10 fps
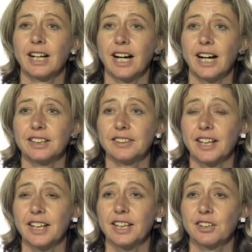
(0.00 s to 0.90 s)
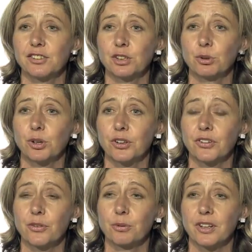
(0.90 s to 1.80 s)
And yet, here she
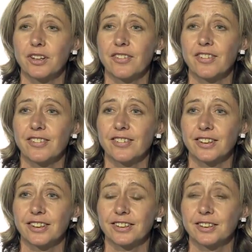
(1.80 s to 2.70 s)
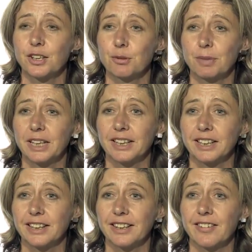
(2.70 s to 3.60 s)
was with her sister
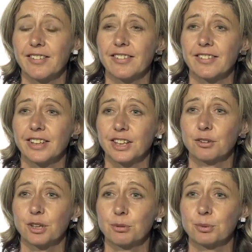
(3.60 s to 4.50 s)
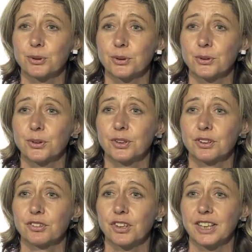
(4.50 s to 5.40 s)
making this incredible
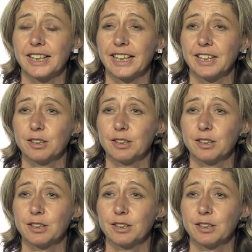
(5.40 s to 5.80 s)
journey.